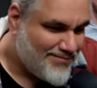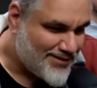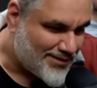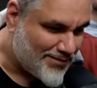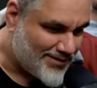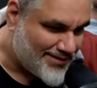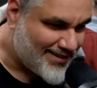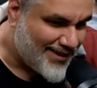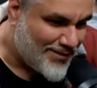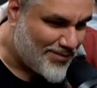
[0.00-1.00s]
Someone
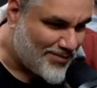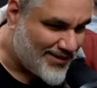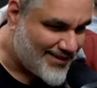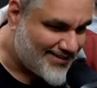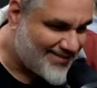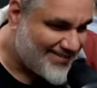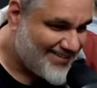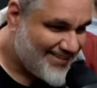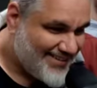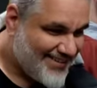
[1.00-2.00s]
send help, please.
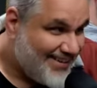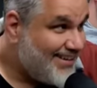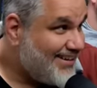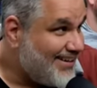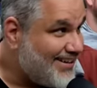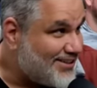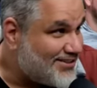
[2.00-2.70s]
He's